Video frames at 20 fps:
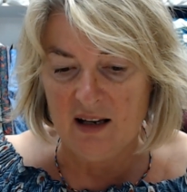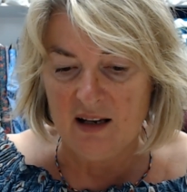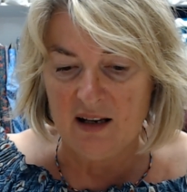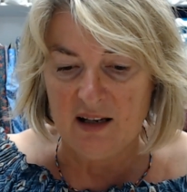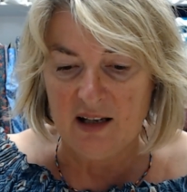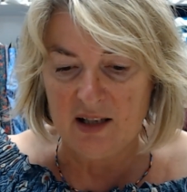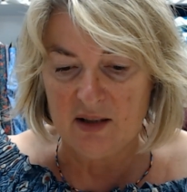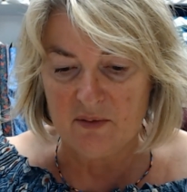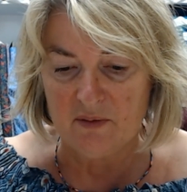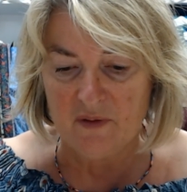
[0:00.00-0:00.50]

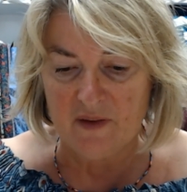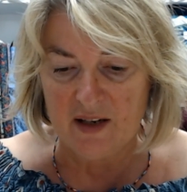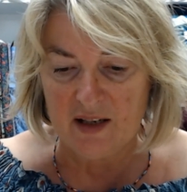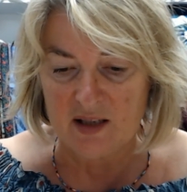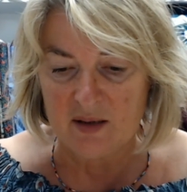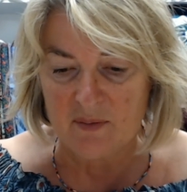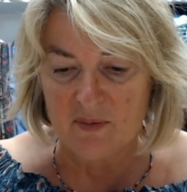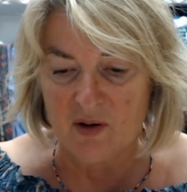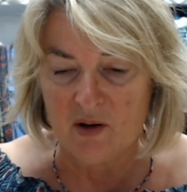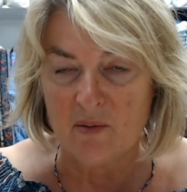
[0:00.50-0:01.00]
His were very
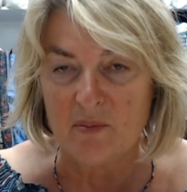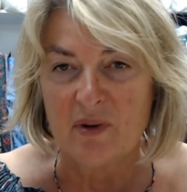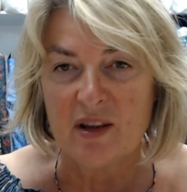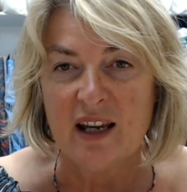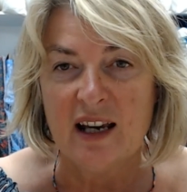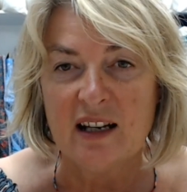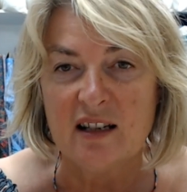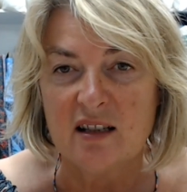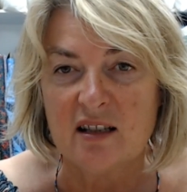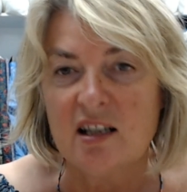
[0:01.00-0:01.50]
smart, but they
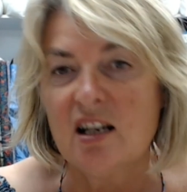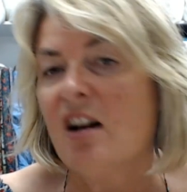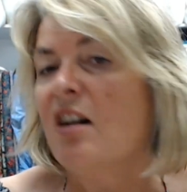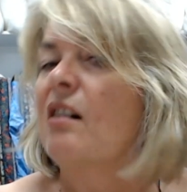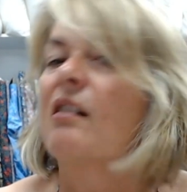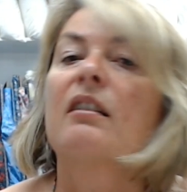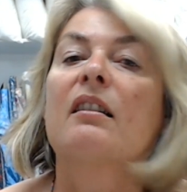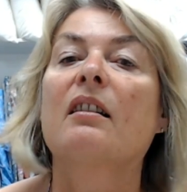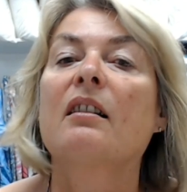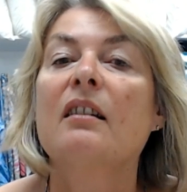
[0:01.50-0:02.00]
had a
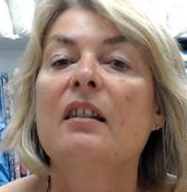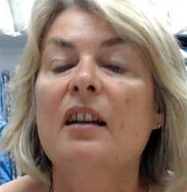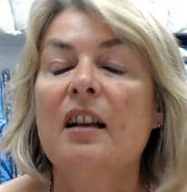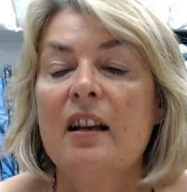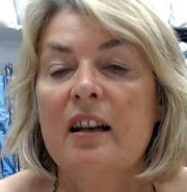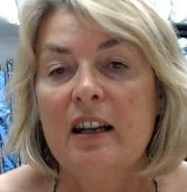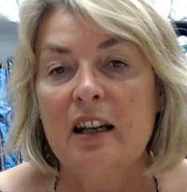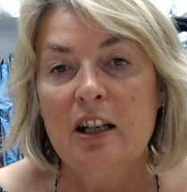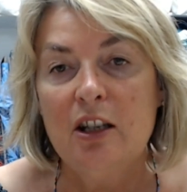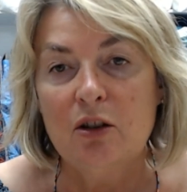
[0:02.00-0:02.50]
tuck.
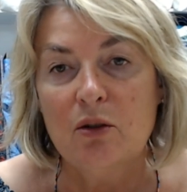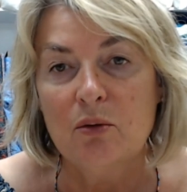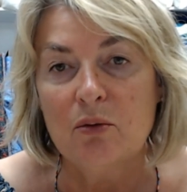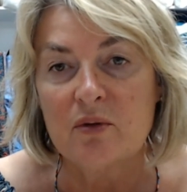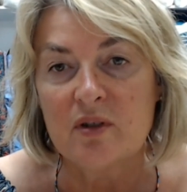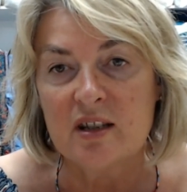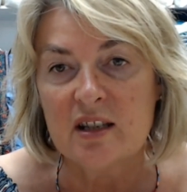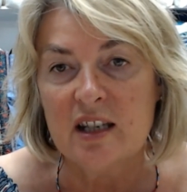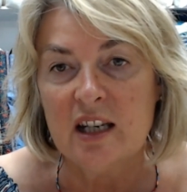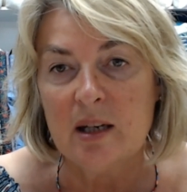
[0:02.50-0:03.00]
He'd
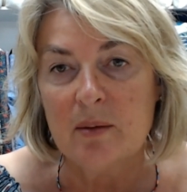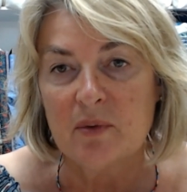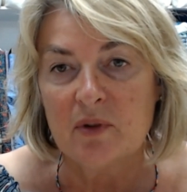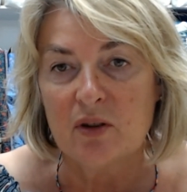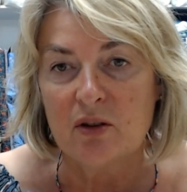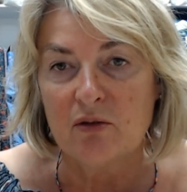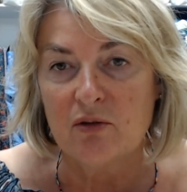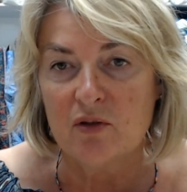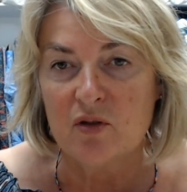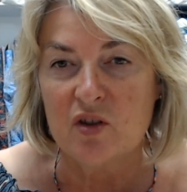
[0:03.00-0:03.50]
caught the seam on
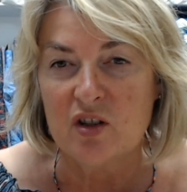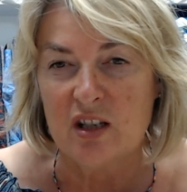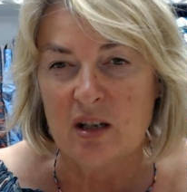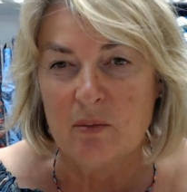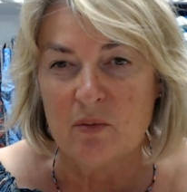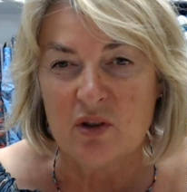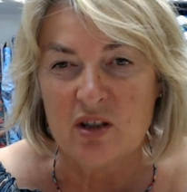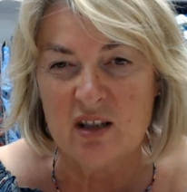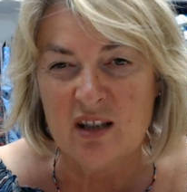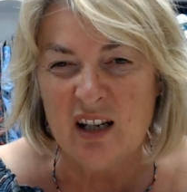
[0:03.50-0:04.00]
the crotch
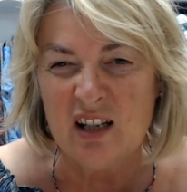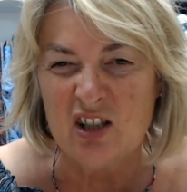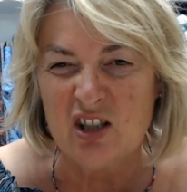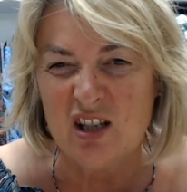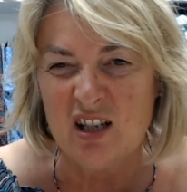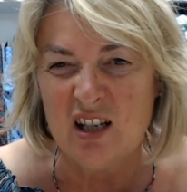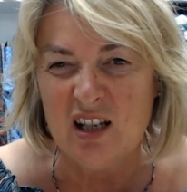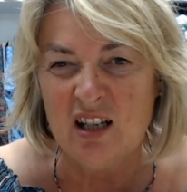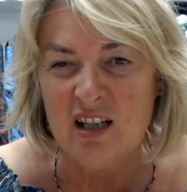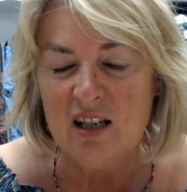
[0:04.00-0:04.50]
seam, which is
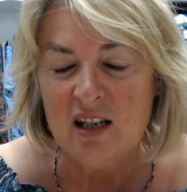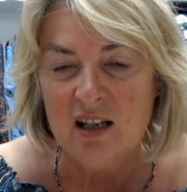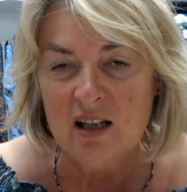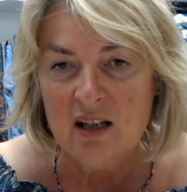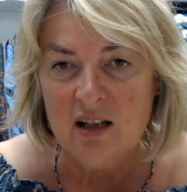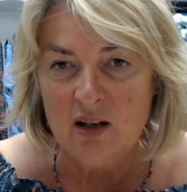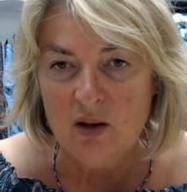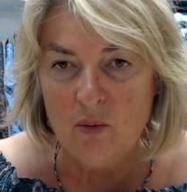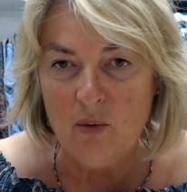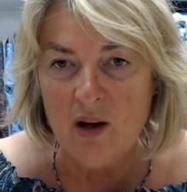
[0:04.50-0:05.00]
actually
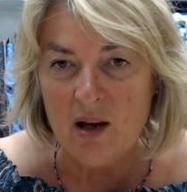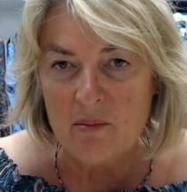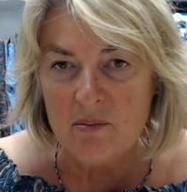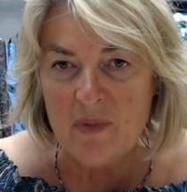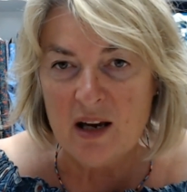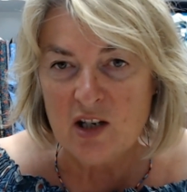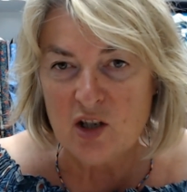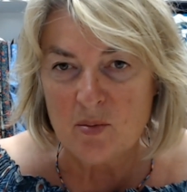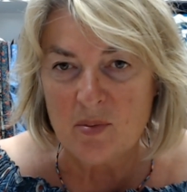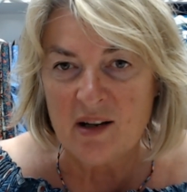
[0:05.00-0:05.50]
quite a
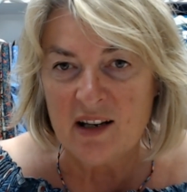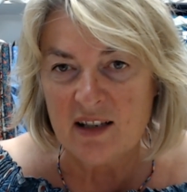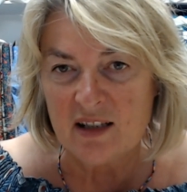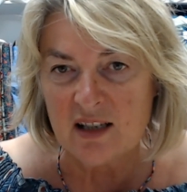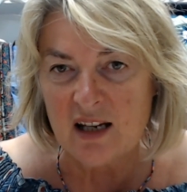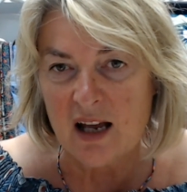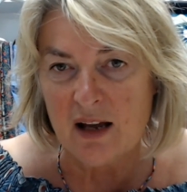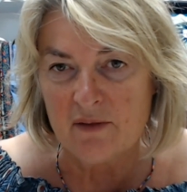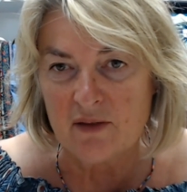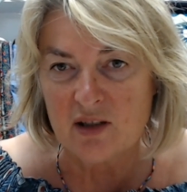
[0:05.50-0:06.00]
major place
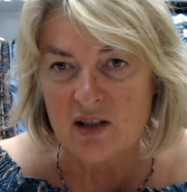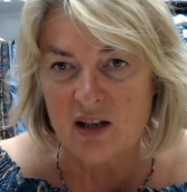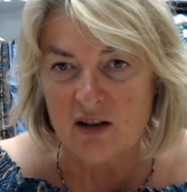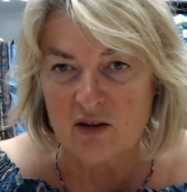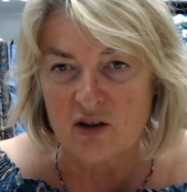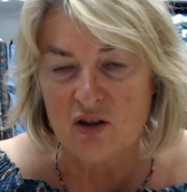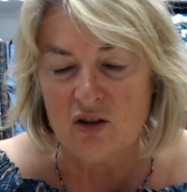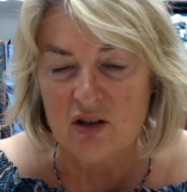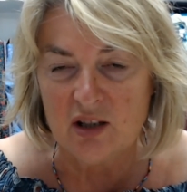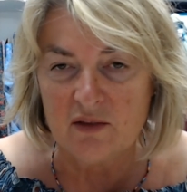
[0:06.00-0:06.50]
to have a
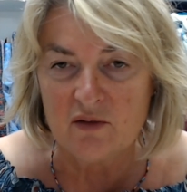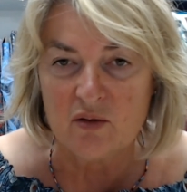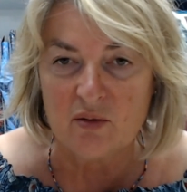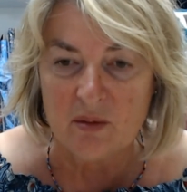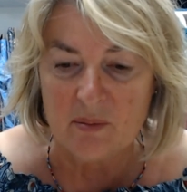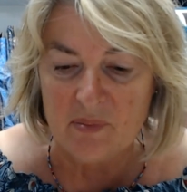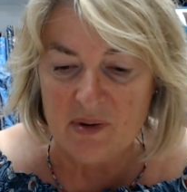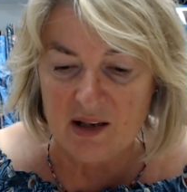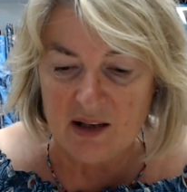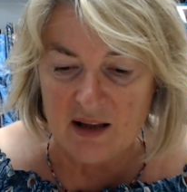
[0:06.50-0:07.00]
tuck. You'd have to
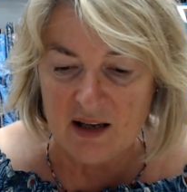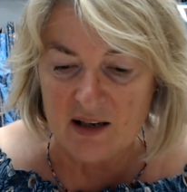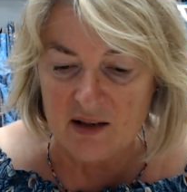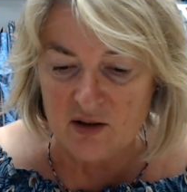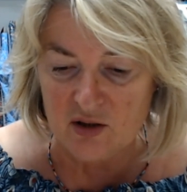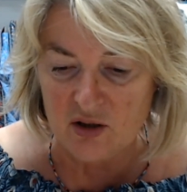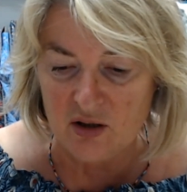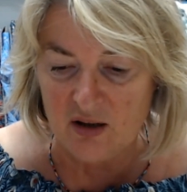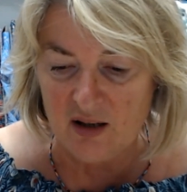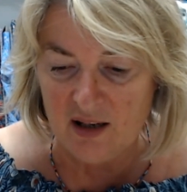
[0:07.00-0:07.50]
unpick that
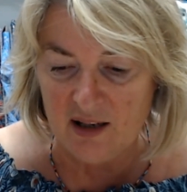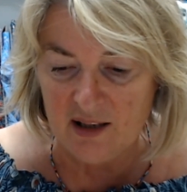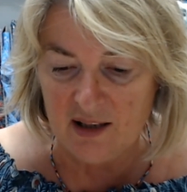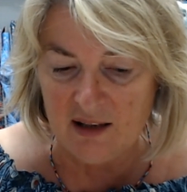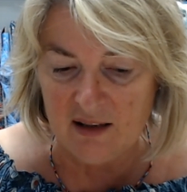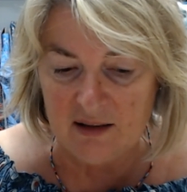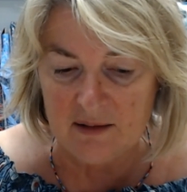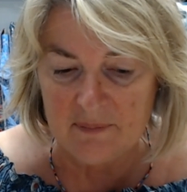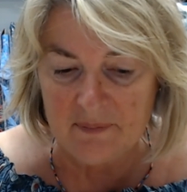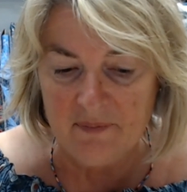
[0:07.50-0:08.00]
and do that
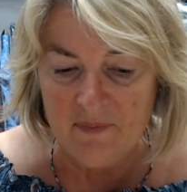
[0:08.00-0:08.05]
again.